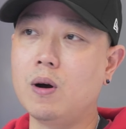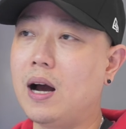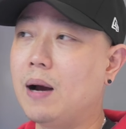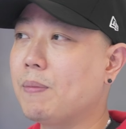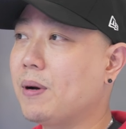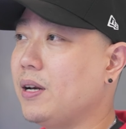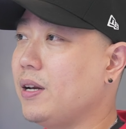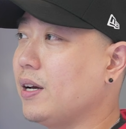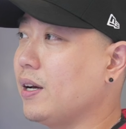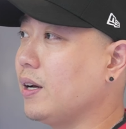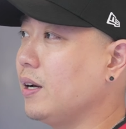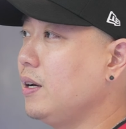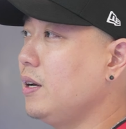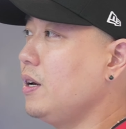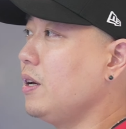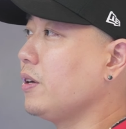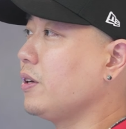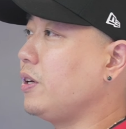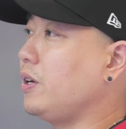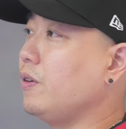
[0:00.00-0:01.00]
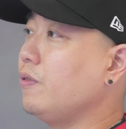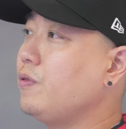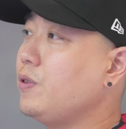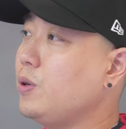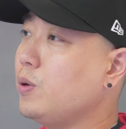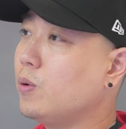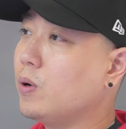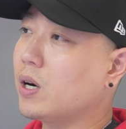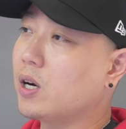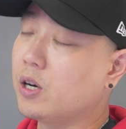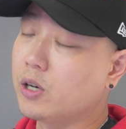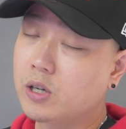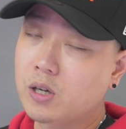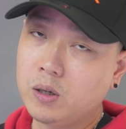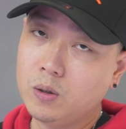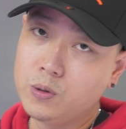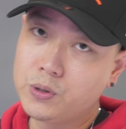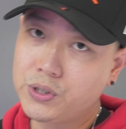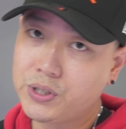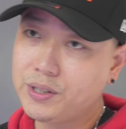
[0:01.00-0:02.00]
I'm going to give you a
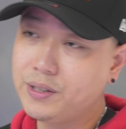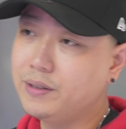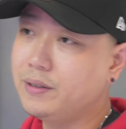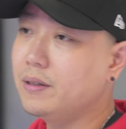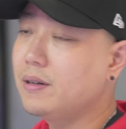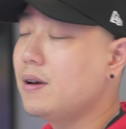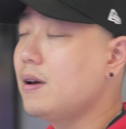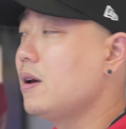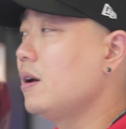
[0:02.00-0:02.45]
conclusion.